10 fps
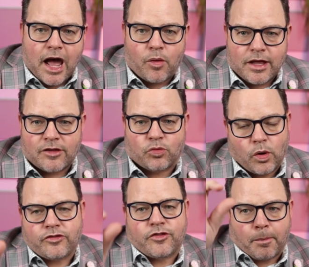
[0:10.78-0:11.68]
is
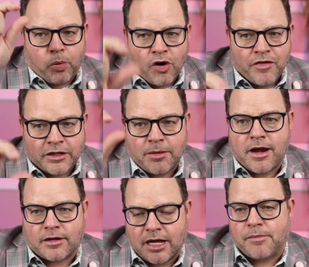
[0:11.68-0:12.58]
what's the perfect amount
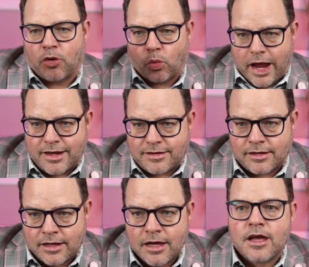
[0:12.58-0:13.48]
of time to wait
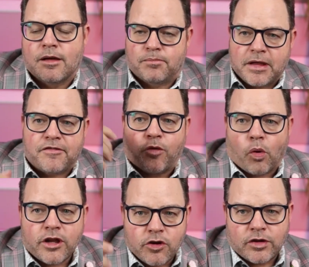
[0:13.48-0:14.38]
before
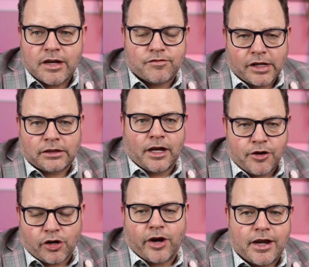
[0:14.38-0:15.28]
you give the client your
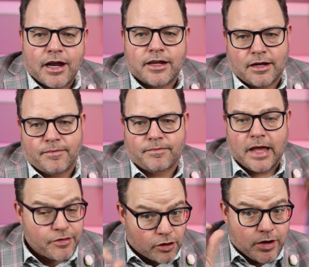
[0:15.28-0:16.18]
great idea.
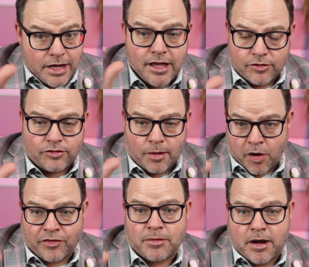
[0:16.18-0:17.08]
And there is a
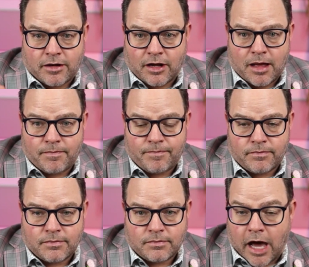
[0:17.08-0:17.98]
perfect amount of time.
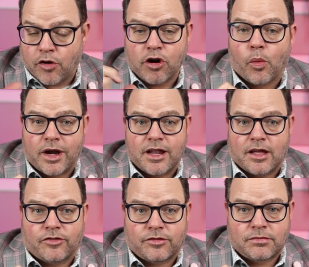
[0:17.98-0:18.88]
I don't know what it
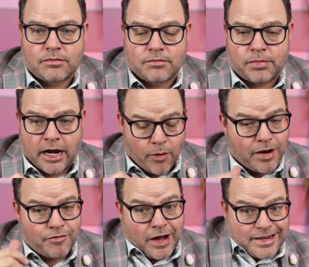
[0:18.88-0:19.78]
is, but I know how to
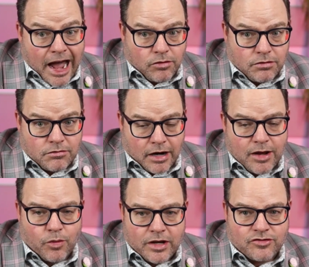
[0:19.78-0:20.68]
find out, right?
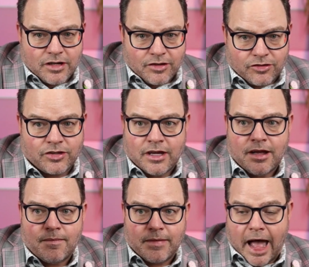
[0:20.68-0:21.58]
Which is
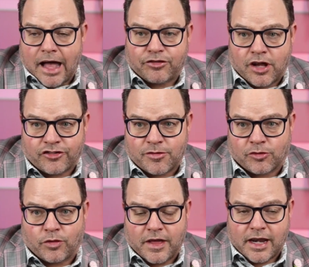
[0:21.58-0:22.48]
ask customers
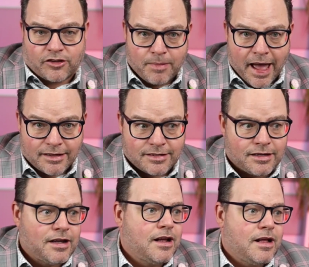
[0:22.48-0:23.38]
what they'd expect
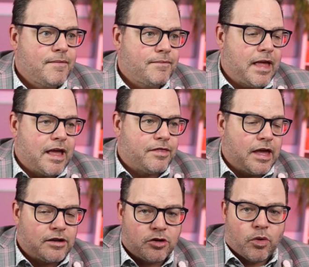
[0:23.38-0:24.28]
and
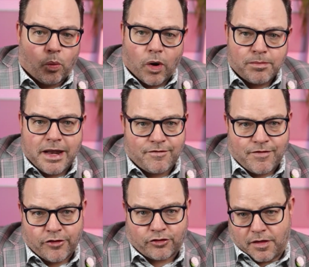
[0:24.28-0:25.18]
then do it 1 minute
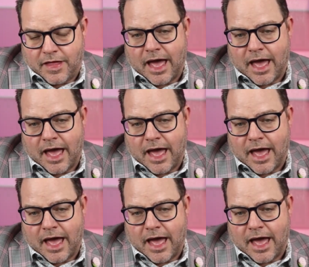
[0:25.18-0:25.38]
faster than that.